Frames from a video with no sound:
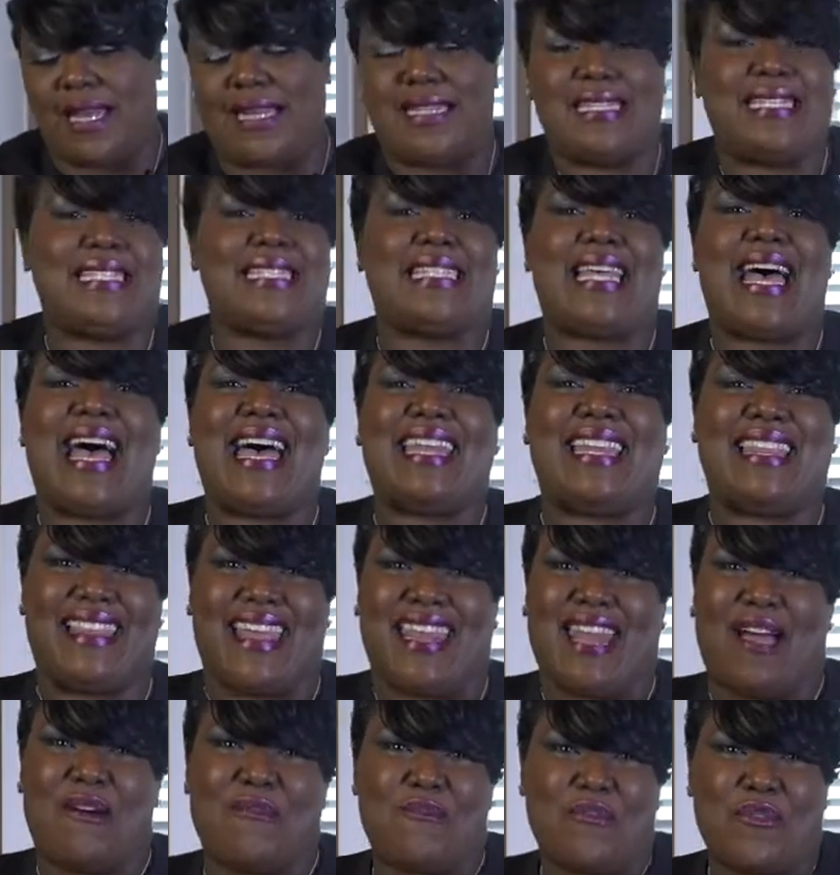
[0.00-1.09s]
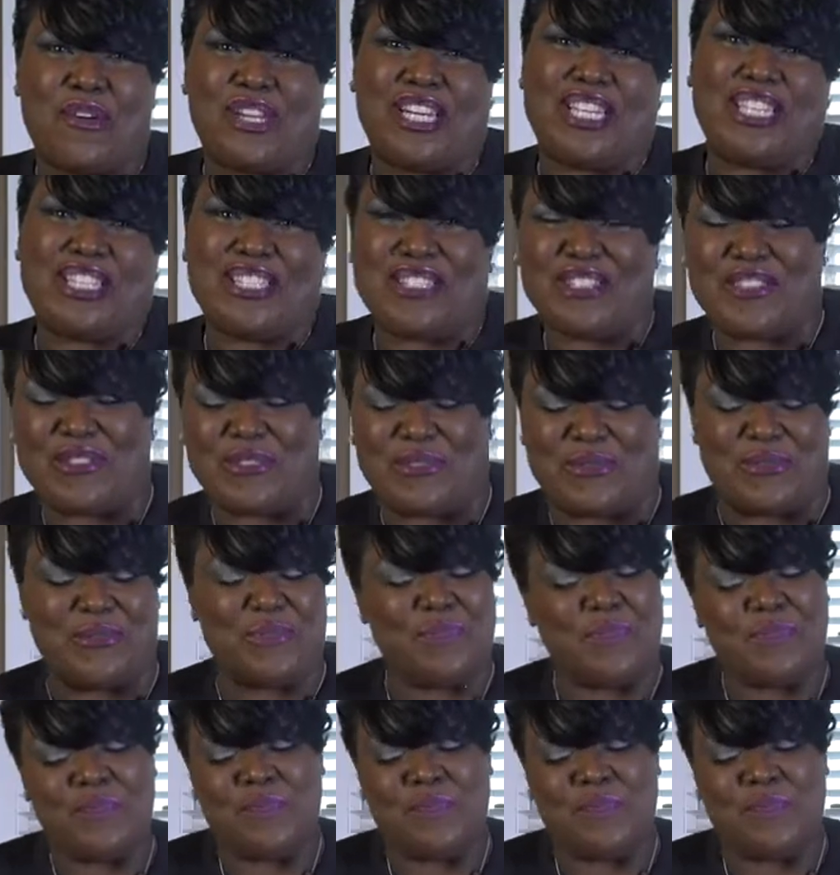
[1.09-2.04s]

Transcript: I decided that I wanted to